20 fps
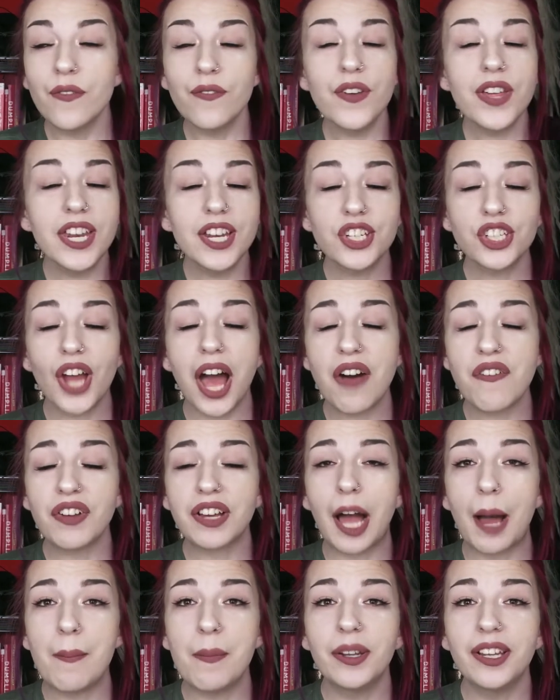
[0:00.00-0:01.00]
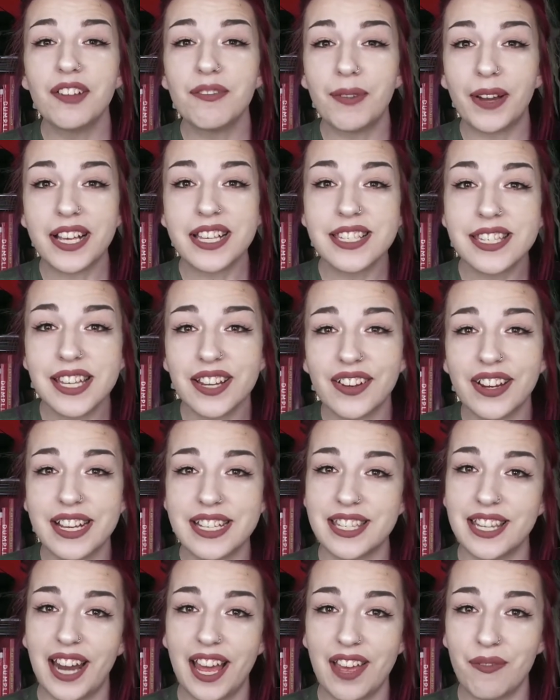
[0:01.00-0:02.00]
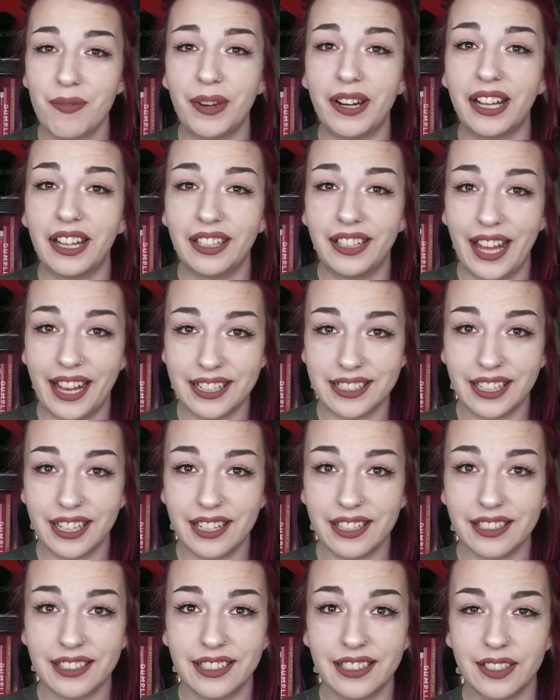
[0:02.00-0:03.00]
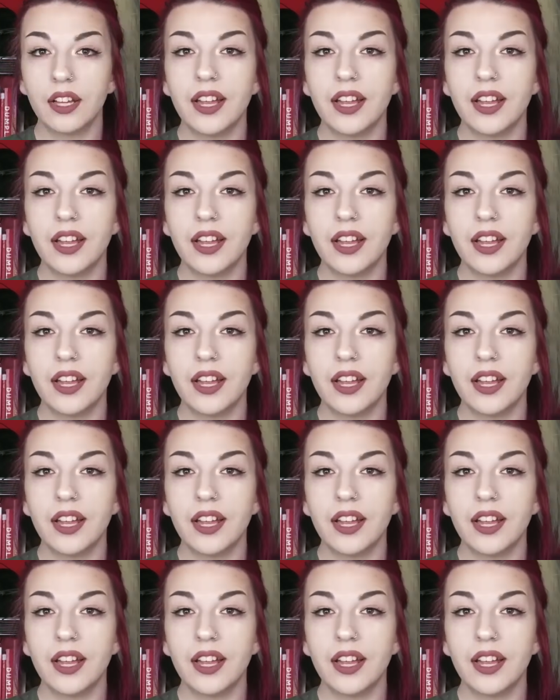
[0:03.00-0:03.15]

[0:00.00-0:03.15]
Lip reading: finish off a couple of my series that I've been collecting.